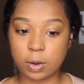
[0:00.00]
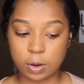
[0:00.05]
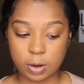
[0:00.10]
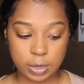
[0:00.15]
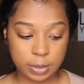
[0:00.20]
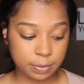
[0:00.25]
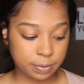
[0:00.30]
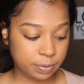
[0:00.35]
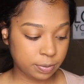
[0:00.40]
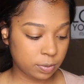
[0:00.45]

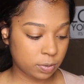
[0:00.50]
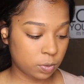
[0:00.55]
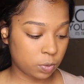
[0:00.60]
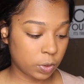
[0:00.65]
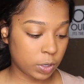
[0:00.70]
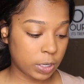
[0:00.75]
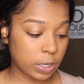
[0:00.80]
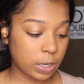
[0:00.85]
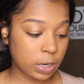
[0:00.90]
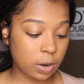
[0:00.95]
on,
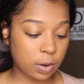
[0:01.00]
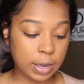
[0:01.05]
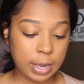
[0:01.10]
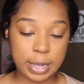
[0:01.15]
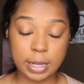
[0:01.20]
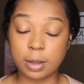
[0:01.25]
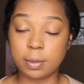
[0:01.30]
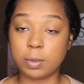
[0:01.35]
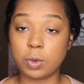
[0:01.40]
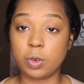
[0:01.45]
we're gonna go
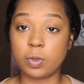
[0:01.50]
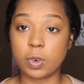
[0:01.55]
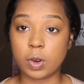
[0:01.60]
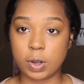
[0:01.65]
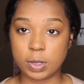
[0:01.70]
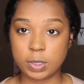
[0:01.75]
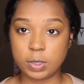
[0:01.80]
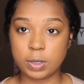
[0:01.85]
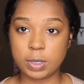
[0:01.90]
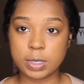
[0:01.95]
ahead and move
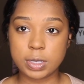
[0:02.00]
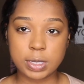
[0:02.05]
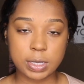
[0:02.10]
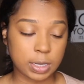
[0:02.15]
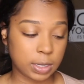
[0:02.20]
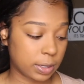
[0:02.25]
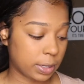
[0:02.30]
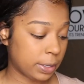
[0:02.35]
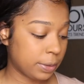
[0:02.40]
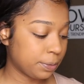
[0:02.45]
on to
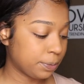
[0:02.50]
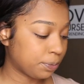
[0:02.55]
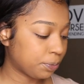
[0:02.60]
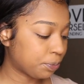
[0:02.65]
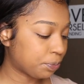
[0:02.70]
concealing.